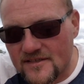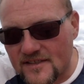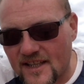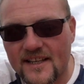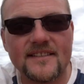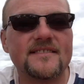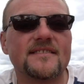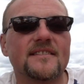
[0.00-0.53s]

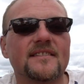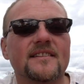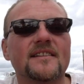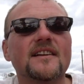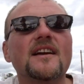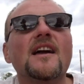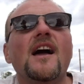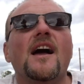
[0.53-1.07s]
Yeah, it's still there.
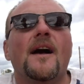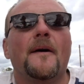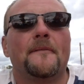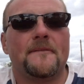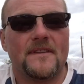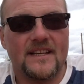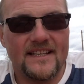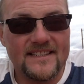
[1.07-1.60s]

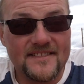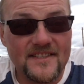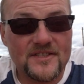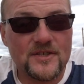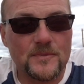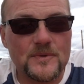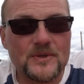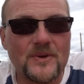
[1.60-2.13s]
Is the
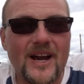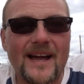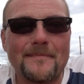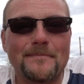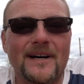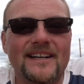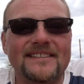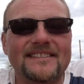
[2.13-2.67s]

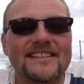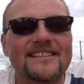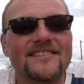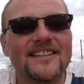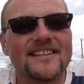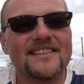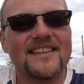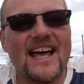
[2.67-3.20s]
subscribe button.
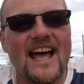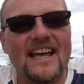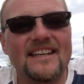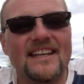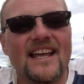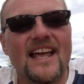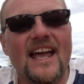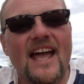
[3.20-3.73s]
Click that,
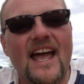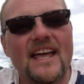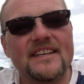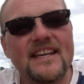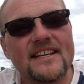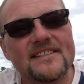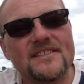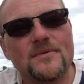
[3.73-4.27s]

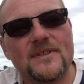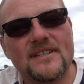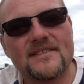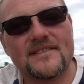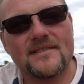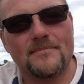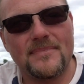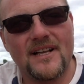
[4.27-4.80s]
and next to it
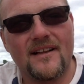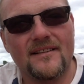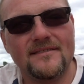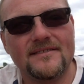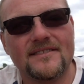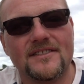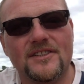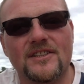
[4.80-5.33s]
is the bell.
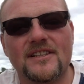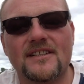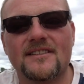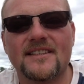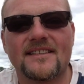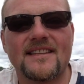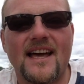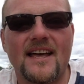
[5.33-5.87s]
You can
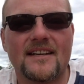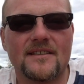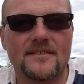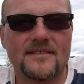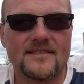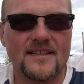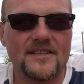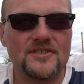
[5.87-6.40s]
click that.
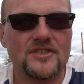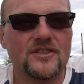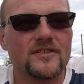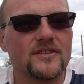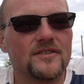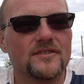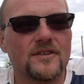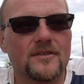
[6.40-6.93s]
It'll send you a
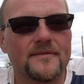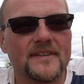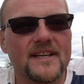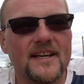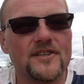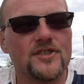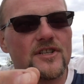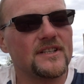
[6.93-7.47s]
little
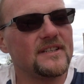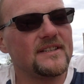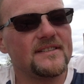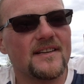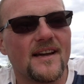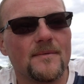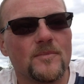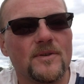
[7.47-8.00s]
notification
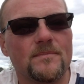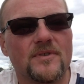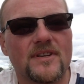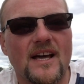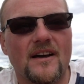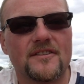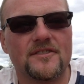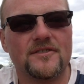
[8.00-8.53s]
anytime we
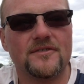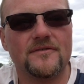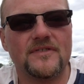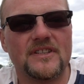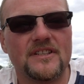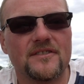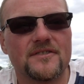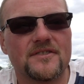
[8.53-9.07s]
put out a new
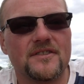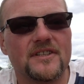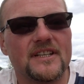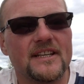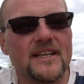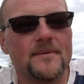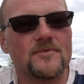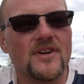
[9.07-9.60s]
video, so you
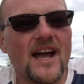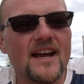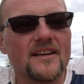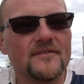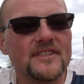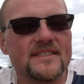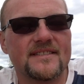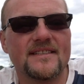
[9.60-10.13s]
can keep track
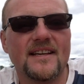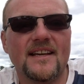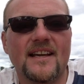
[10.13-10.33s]
of us.